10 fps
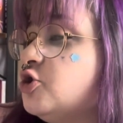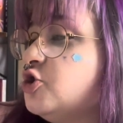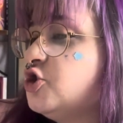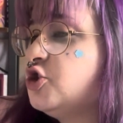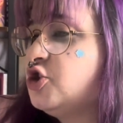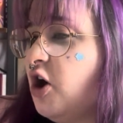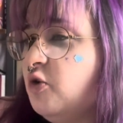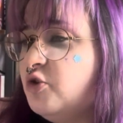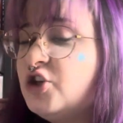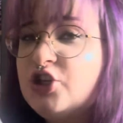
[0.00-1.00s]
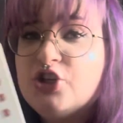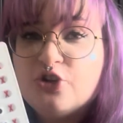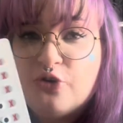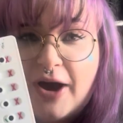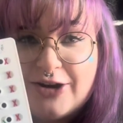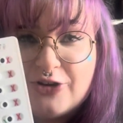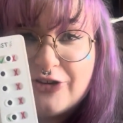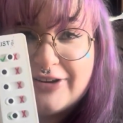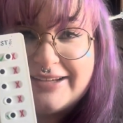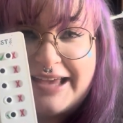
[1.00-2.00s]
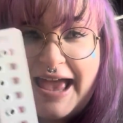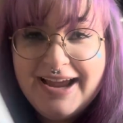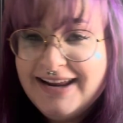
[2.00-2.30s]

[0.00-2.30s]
so cute and creative.